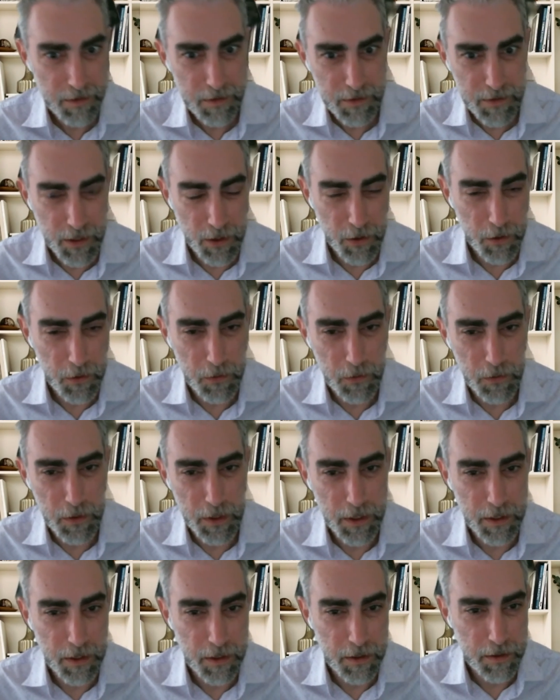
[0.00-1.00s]
So
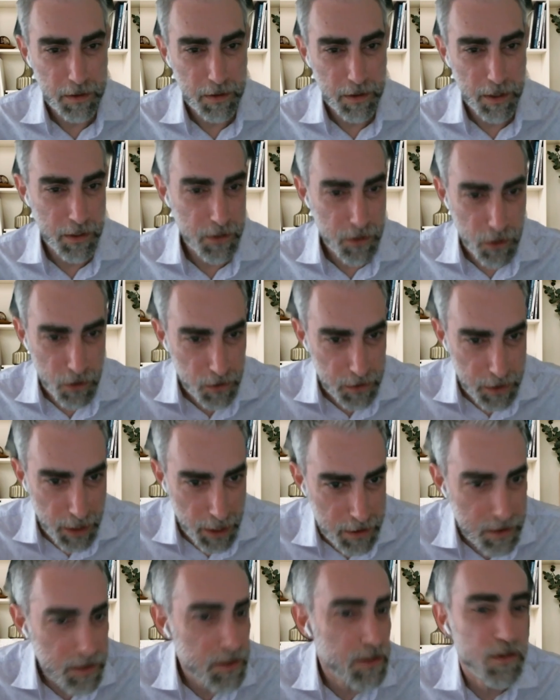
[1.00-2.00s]
internal
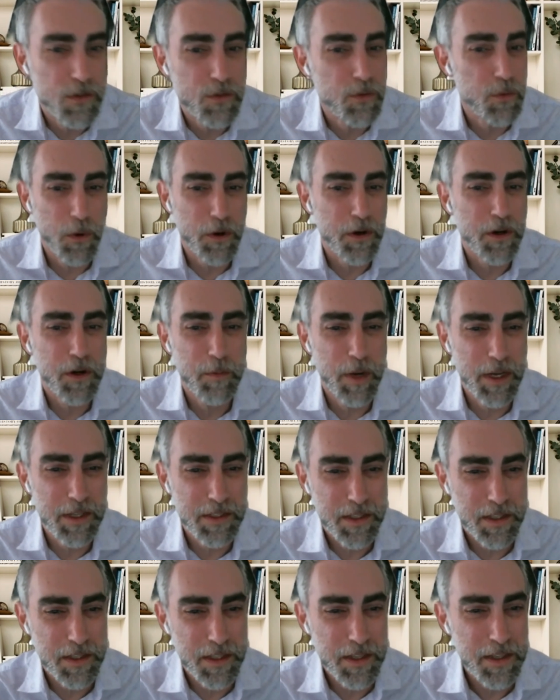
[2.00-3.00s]
tests work
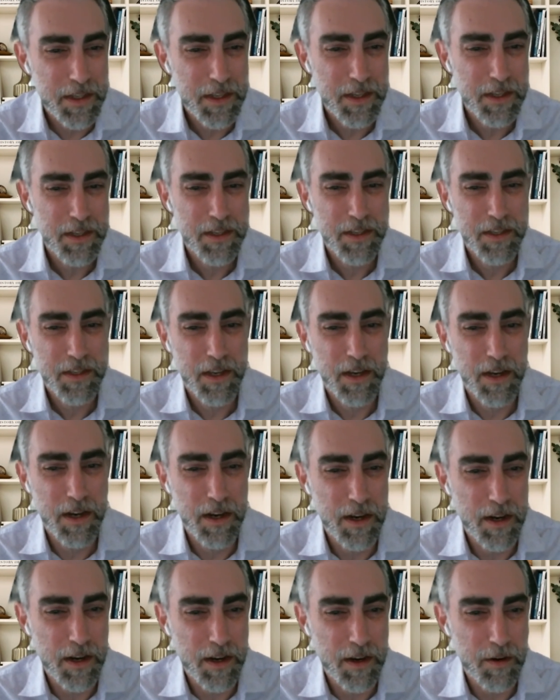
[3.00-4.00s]
basically,
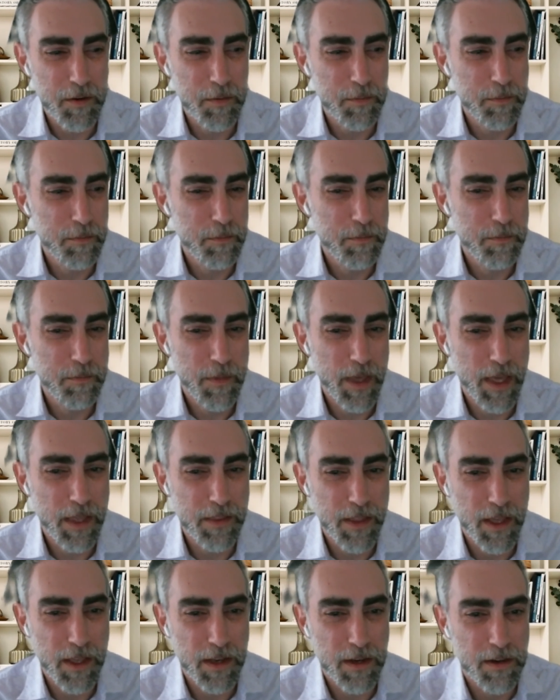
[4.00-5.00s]
and
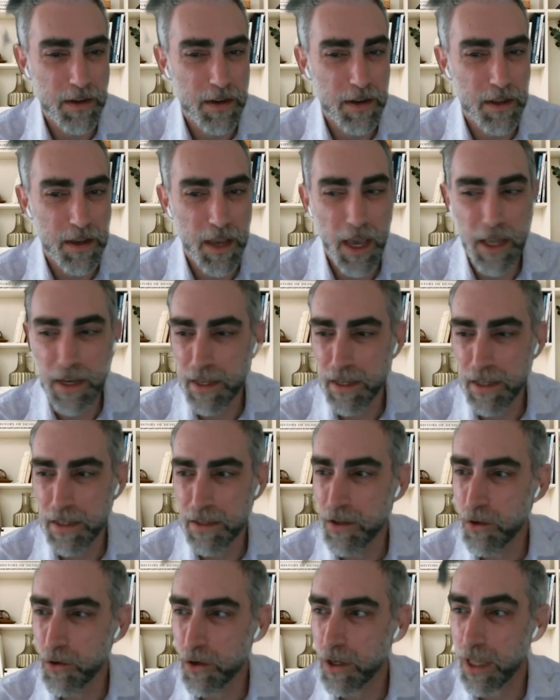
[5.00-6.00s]
then any
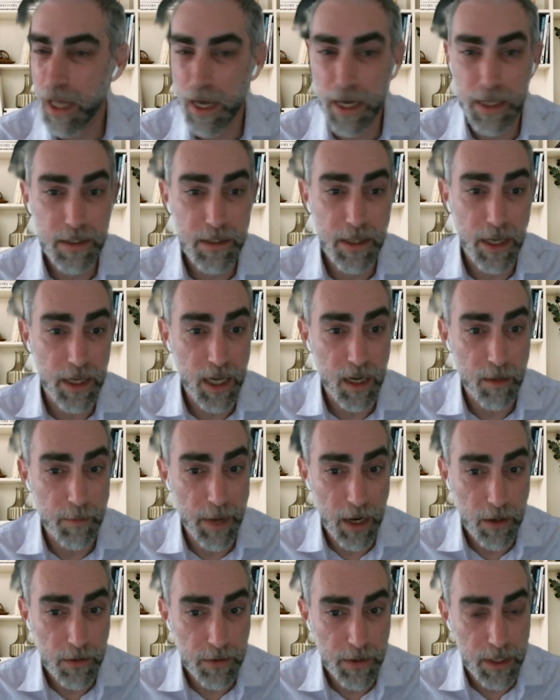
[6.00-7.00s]
new clients that come
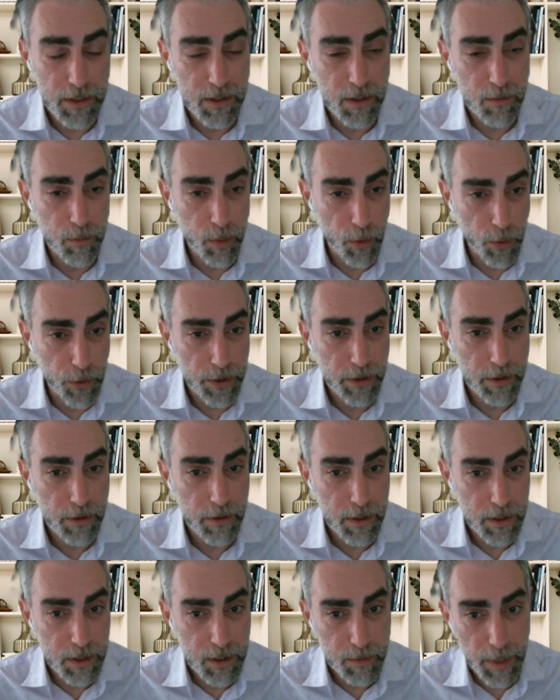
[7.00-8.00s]
out that support
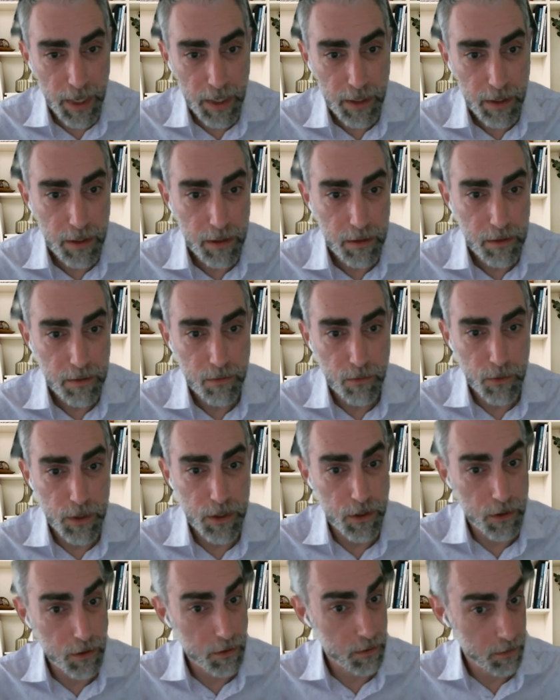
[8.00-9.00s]
this spec, we
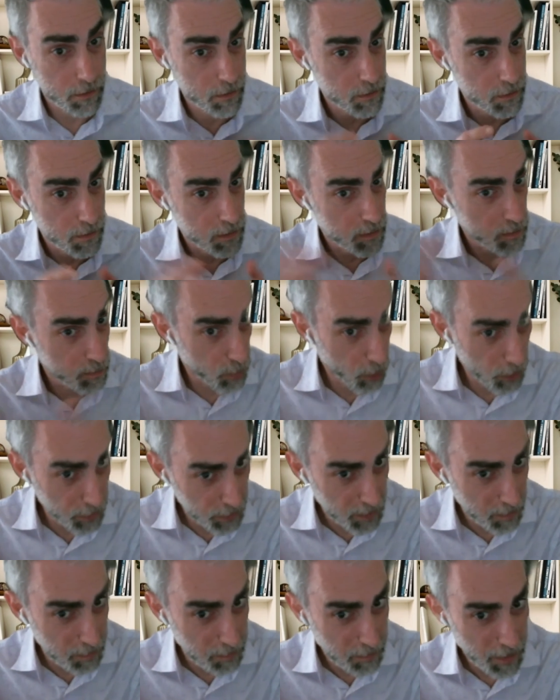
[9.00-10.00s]
should point
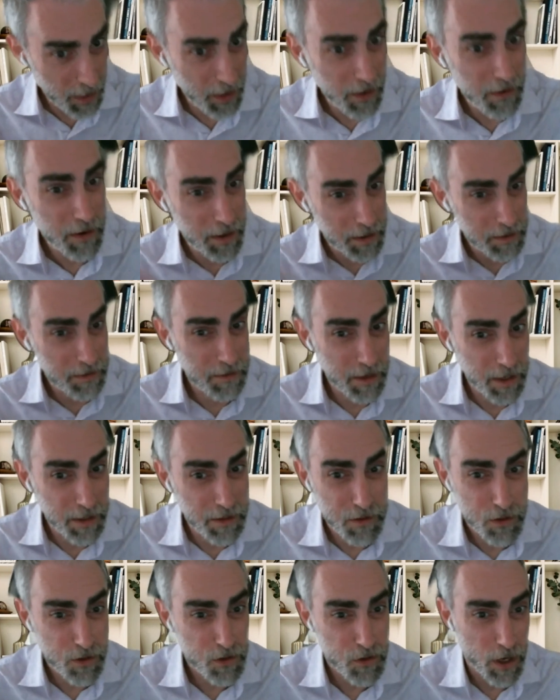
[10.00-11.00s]
them there
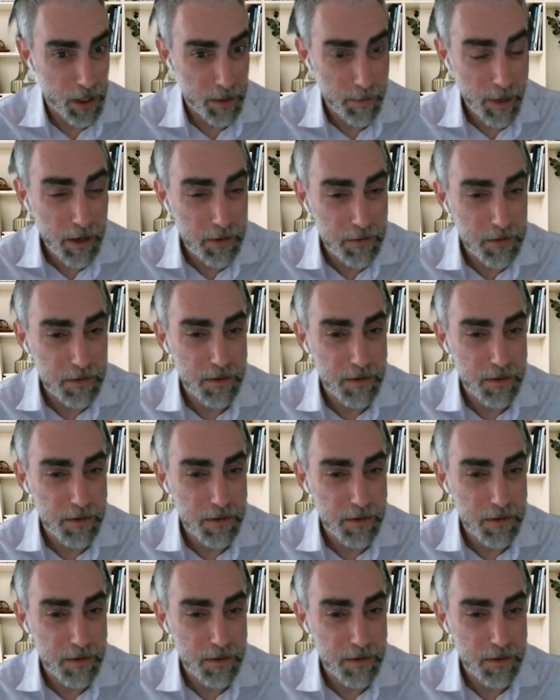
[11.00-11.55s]
and try them out.